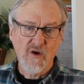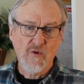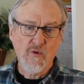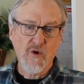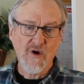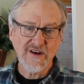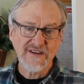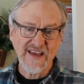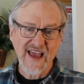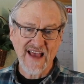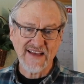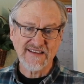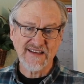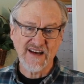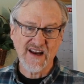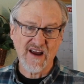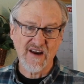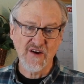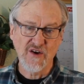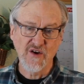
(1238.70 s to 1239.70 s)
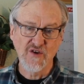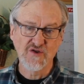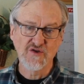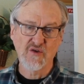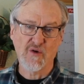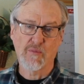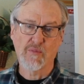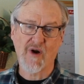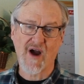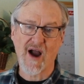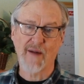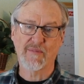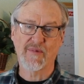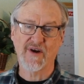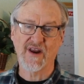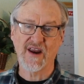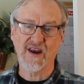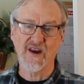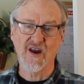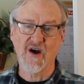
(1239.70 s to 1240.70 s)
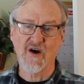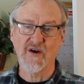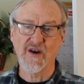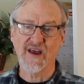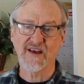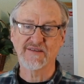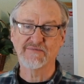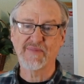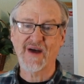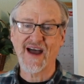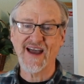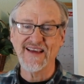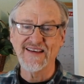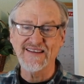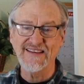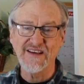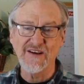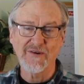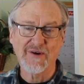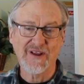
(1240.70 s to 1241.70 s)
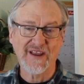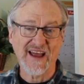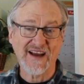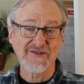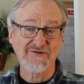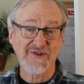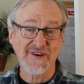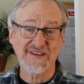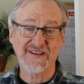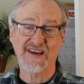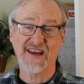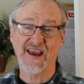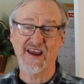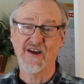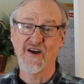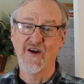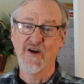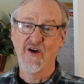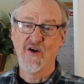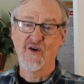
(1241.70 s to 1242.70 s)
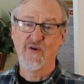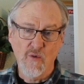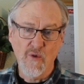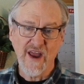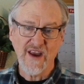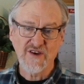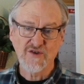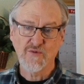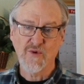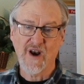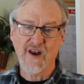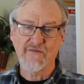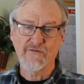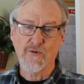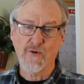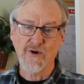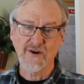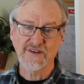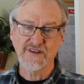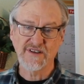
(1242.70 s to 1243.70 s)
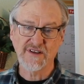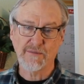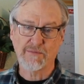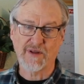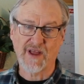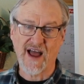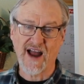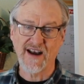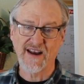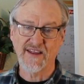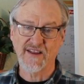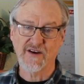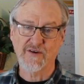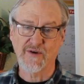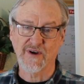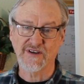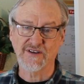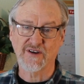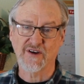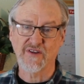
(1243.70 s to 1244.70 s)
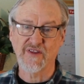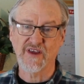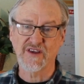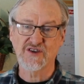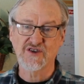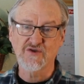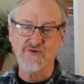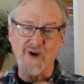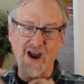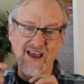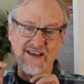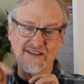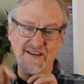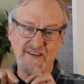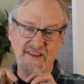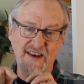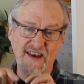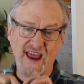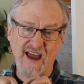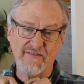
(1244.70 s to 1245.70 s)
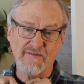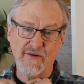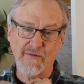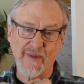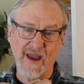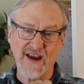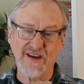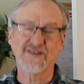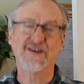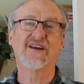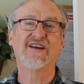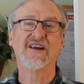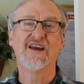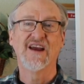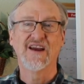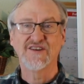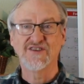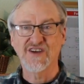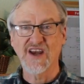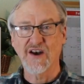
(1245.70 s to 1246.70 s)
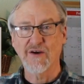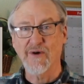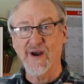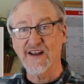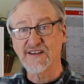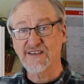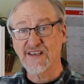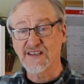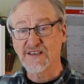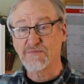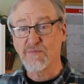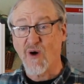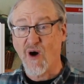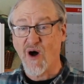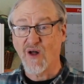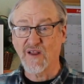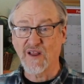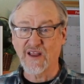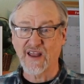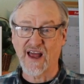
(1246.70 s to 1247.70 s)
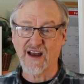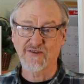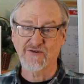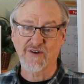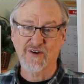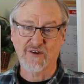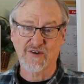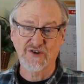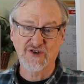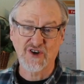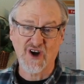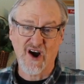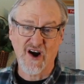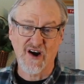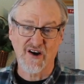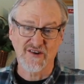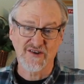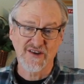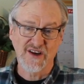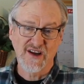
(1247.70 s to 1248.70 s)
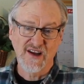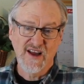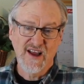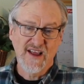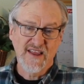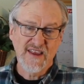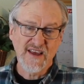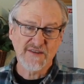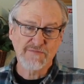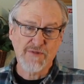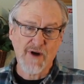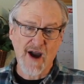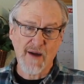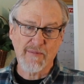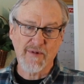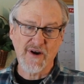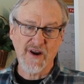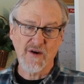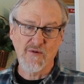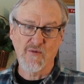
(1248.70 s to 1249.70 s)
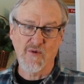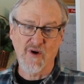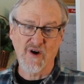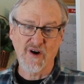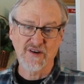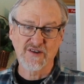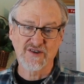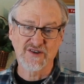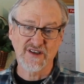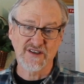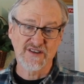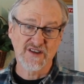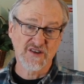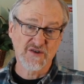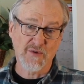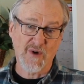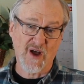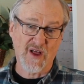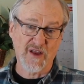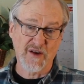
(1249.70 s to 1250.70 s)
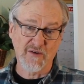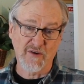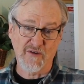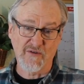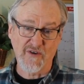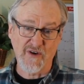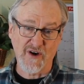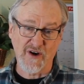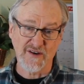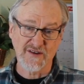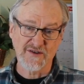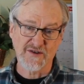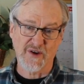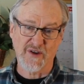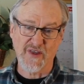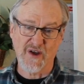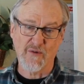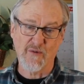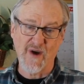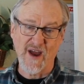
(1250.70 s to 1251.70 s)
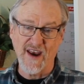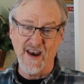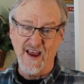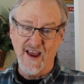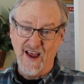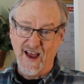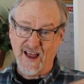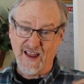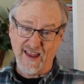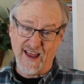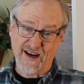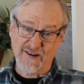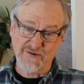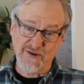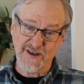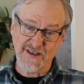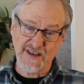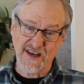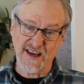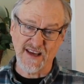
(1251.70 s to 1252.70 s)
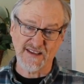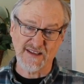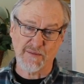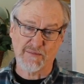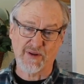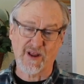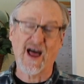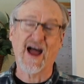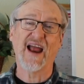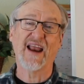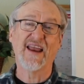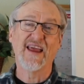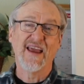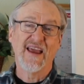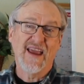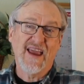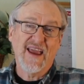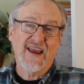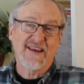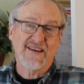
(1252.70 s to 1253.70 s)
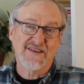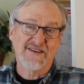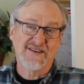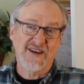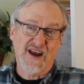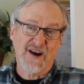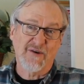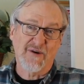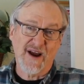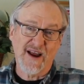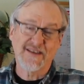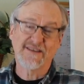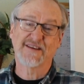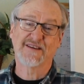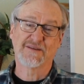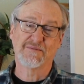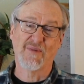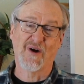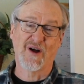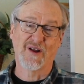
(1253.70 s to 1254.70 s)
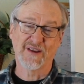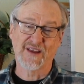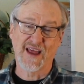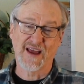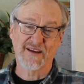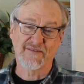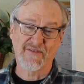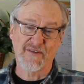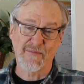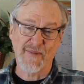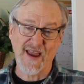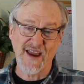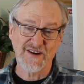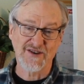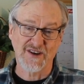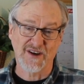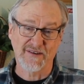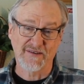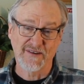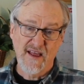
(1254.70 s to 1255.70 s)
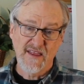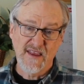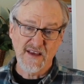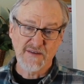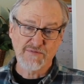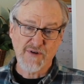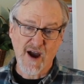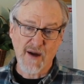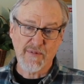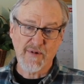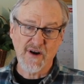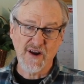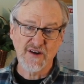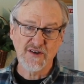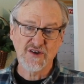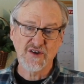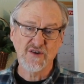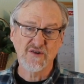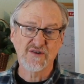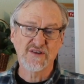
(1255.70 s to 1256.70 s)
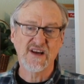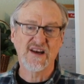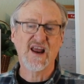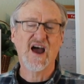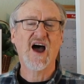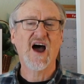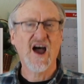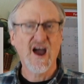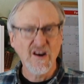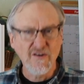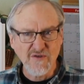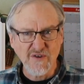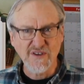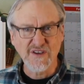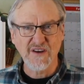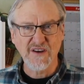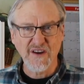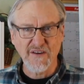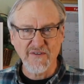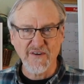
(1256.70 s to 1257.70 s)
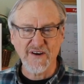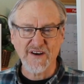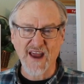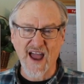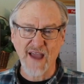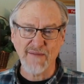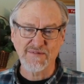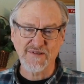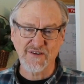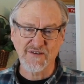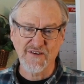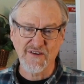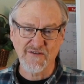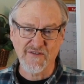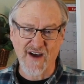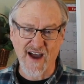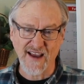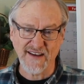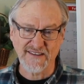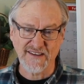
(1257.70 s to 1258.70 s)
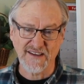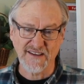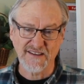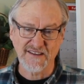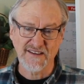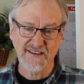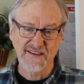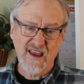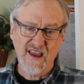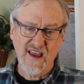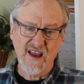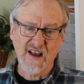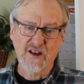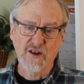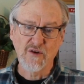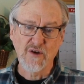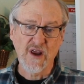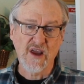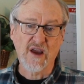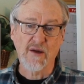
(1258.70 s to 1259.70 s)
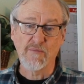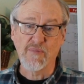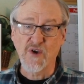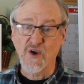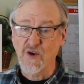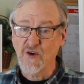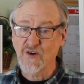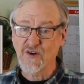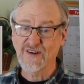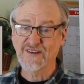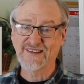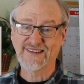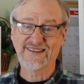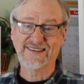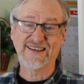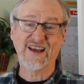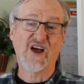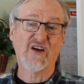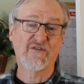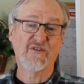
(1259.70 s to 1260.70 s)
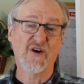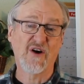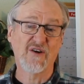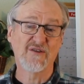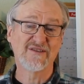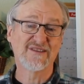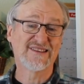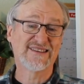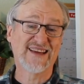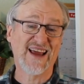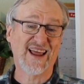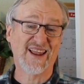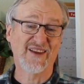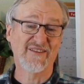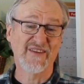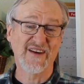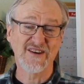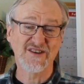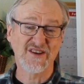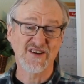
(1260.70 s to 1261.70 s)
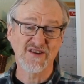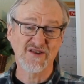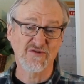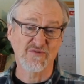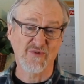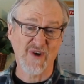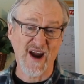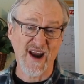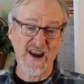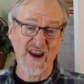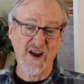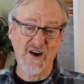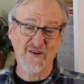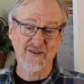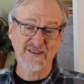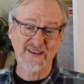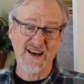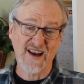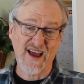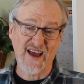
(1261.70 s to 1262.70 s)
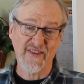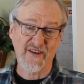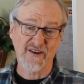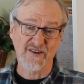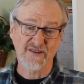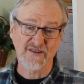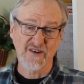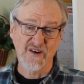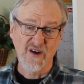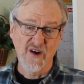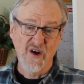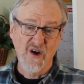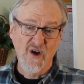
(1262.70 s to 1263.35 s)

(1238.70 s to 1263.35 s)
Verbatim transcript: Quartz has an unusual property known as piezoelectricity, which when a force is applied to the crystal, the stress of the deformation generates a small electrical charge. This property works just as well in reverse so that when electricity is applied, it generates a small deformation. This property is used in hundreds of different types of devices, including computers, cell phones, televisions, radios, and others.